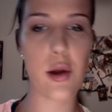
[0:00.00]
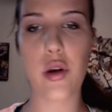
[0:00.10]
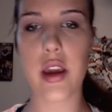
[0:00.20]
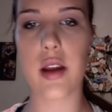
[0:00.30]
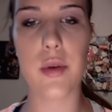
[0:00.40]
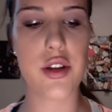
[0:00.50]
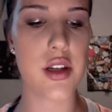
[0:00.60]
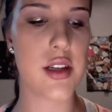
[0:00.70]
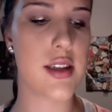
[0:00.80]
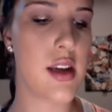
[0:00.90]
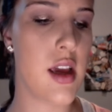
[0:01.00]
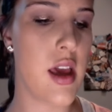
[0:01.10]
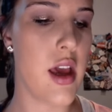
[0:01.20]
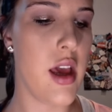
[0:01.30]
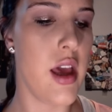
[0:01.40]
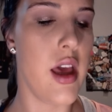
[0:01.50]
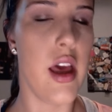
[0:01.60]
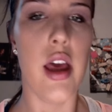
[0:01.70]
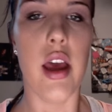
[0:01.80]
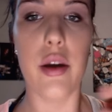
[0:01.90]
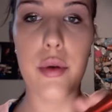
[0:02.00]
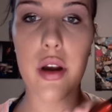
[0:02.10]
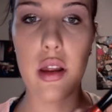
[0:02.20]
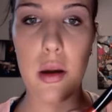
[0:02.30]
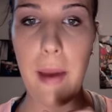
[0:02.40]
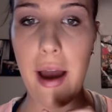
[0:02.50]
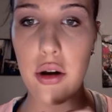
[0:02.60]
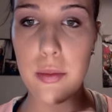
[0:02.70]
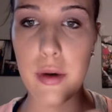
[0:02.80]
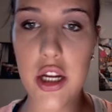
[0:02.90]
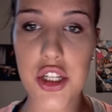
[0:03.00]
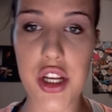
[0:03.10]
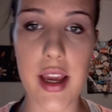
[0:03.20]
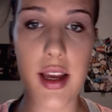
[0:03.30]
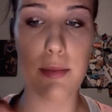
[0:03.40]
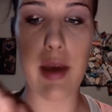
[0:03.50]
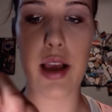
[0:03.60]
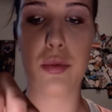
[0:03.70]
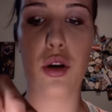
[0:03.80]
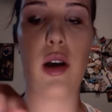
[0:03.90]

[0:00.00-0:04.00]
going in with just a regular powder brush and MAC Pro